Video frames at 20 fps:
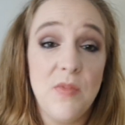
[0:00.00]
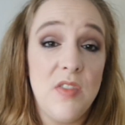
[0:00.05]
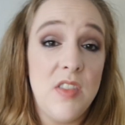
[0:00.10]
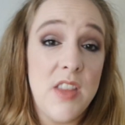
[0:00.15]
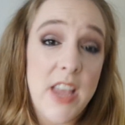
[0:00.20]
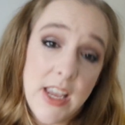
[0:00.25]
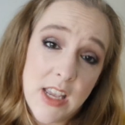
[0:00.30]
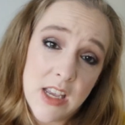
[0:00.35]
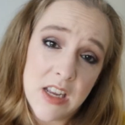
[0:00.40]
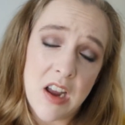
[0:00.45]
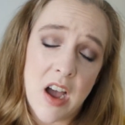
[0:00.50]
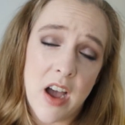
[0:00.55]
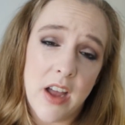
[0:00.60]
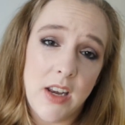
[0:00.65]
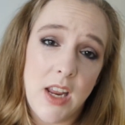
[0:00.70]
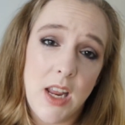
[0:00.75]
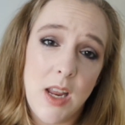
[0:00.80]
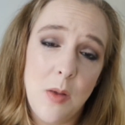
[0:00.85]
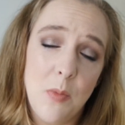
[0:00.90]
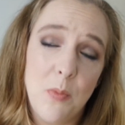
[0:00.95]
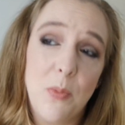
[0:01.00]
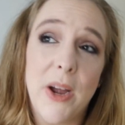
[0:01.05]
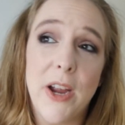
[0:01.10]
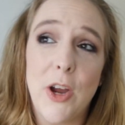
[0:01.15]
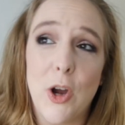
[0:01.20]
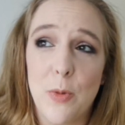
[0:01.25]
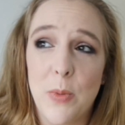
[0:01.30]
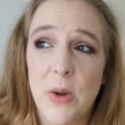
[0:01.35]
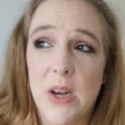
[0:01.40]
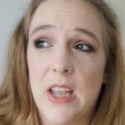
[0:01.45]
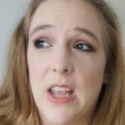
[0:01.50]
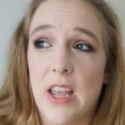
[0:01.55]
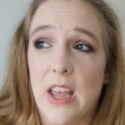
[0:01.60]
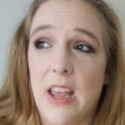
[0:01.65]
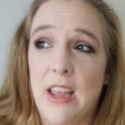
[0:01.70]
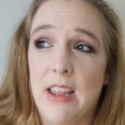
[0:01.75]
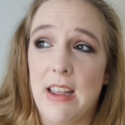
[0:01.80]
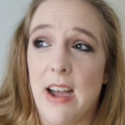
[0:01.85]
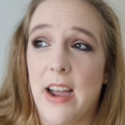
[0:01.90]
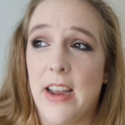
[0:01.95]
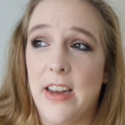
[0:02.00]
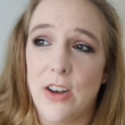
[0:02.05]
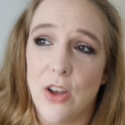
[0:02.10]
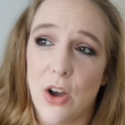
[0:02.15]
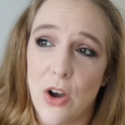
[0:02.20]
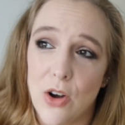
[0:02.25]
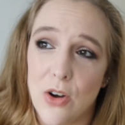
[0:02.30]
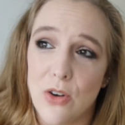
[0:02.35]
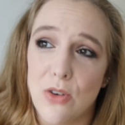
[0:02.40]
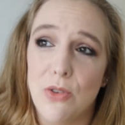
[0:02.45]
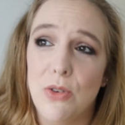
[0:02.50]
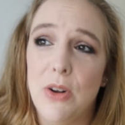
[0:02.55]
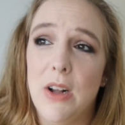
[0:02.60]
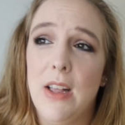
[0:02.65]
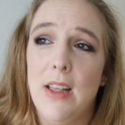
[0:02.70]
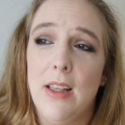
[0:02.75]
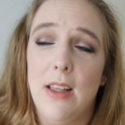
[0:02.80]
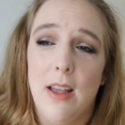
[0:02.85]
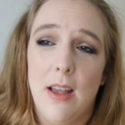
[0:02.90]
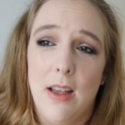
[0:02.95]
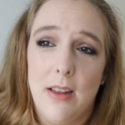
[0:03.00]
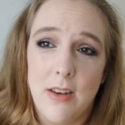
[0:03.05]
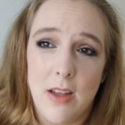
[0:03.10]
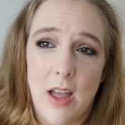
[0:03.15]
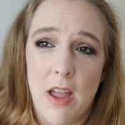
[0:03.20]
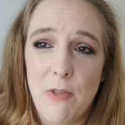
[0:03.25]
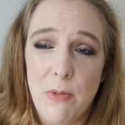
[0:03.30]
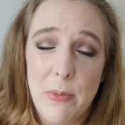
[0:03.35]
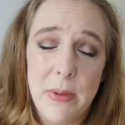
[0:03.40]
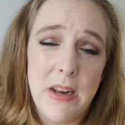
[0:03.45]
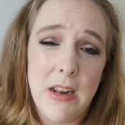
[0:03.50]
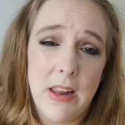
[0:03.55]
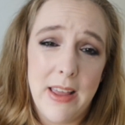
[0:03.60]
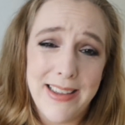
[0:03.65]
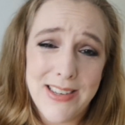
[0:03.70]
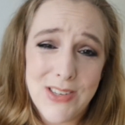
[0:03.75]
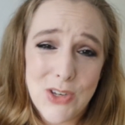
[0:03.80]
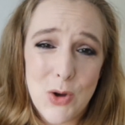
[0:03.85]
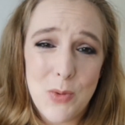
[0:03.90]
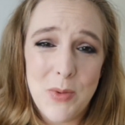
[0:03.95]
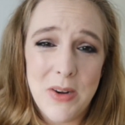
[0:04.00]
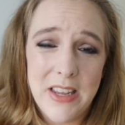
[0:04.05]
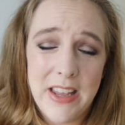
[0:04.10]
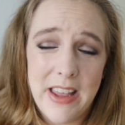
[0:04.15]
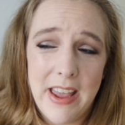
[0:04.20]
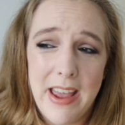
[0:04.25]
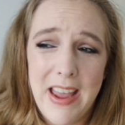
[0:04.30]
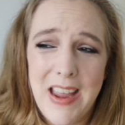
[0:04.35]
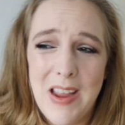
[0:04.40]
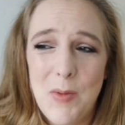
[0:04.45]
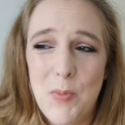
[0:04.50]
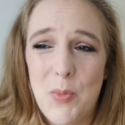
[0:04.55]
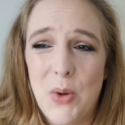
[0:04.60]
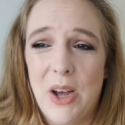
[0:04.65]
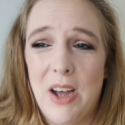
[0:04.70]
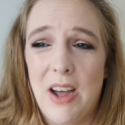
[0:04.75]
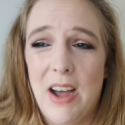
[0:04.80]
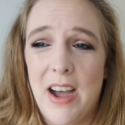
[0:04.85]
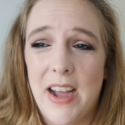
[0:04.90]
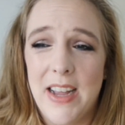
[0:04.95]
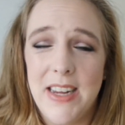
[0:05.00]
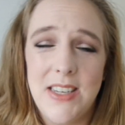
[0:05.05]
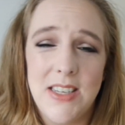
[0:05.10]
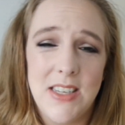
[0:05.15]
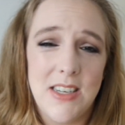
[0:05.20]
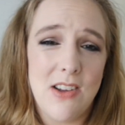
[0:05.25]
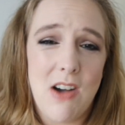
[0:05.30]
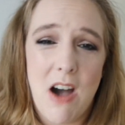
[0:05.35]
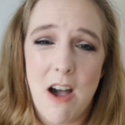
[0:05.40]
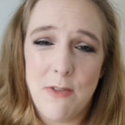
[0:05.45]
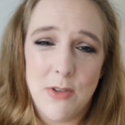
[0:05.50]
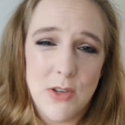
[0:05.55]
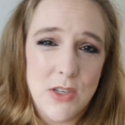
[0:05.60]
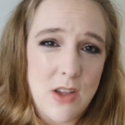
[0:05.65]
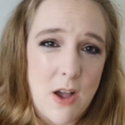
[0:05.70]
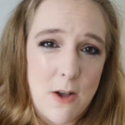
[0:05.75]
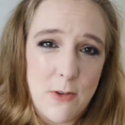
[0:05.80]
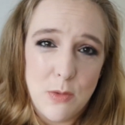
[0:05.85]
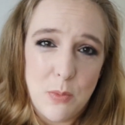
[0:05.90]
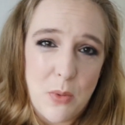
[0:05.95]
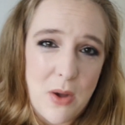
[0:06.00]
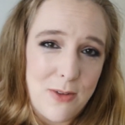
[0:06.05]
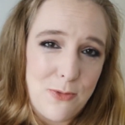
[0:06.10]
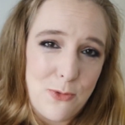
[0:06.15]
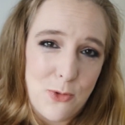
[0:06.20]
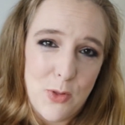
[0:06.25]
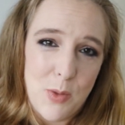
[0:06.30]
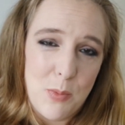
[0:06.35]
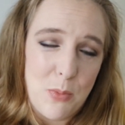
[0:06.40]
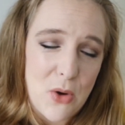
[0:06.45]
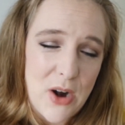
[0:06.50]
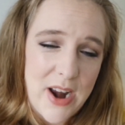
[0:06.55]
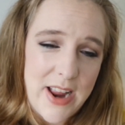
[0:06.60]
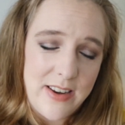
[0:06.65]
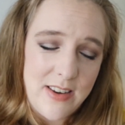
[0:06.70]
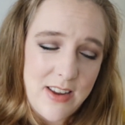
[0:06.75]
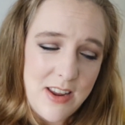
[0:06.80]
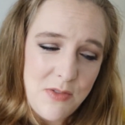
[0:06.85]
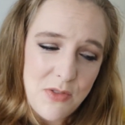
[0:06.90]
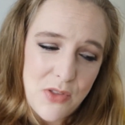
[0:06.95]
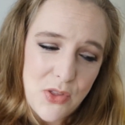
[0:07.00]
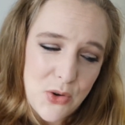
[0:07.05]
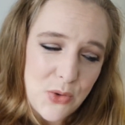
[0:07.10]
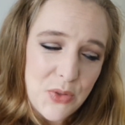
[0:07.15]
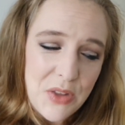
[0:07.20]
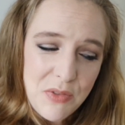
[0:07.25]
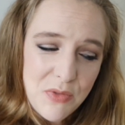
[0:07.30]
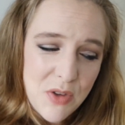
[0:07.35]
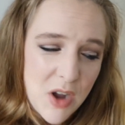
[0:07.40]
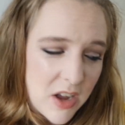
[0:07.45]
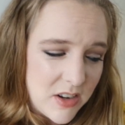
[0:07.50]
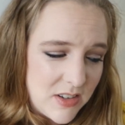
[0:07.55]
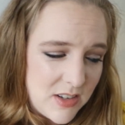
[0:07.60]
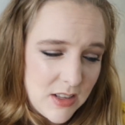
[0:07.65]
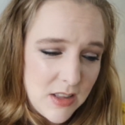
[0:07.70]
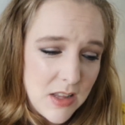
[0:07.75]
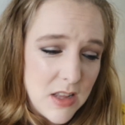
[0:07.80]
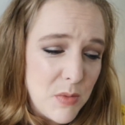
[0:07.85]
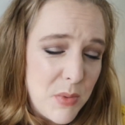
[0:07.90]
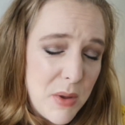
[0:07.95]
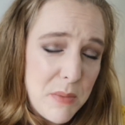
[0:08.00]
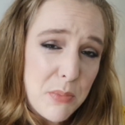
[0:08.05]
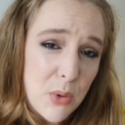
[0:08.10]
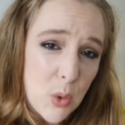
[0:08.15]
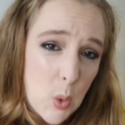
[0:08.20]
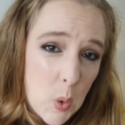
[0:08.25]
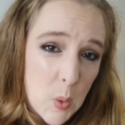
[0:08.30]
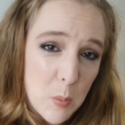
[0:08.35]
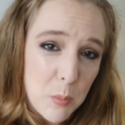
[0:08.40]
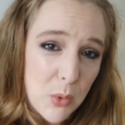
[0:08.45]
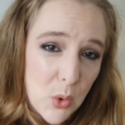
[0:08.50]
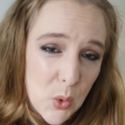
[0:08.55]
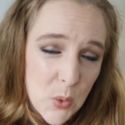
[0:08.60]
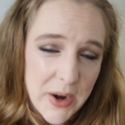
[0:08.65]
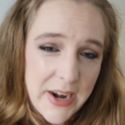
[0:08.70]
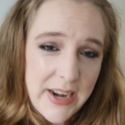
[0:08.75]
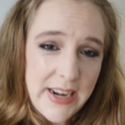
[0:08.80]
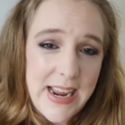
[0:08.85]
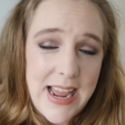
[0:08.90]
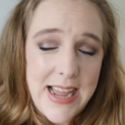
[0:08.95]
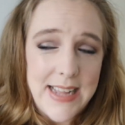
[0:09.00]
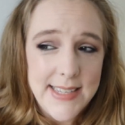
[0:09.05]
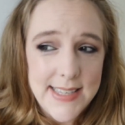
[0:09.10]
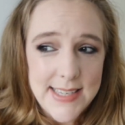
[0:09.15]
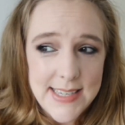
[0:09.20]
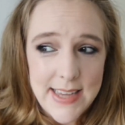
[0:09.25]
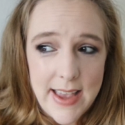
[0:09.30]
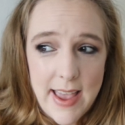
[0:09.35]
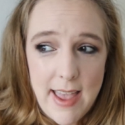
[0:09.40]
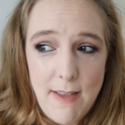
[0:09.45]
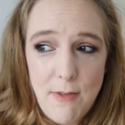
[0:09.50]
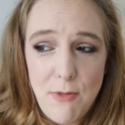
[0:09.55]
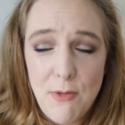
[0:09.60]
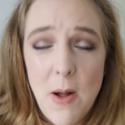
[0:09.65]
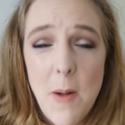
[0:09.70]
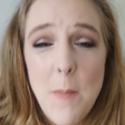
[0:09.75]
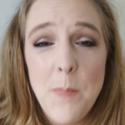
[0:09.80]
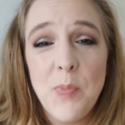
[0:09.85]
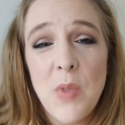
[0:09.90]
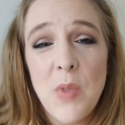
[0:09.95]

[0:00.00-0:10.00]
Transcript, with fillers: Naked Honey by Urban Decay. I know not everybody likes Urban Decay, but I still have a soft spot for the brand, even though they've gotten a little bit boring and safe.